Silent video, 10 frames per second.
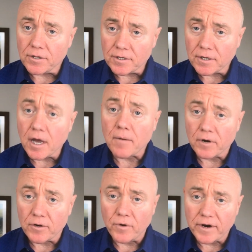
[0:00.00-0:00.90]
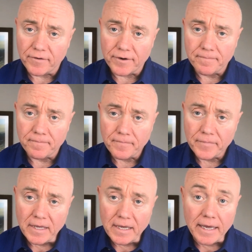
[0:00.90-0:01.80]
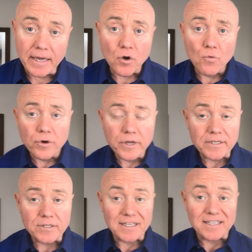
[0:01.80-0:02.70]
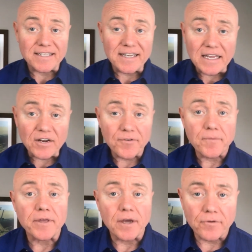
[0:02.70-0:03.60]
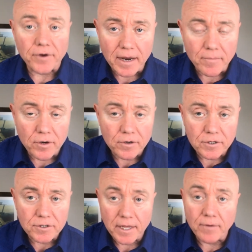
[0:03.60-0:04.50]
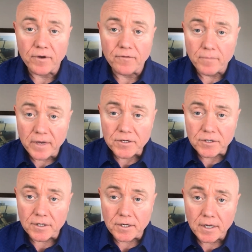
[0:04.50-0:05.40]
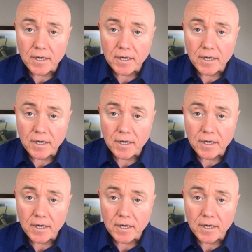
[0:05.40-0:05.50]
the Cumberland River. Englewood is distinct from the other neighborhoods that we've mentioned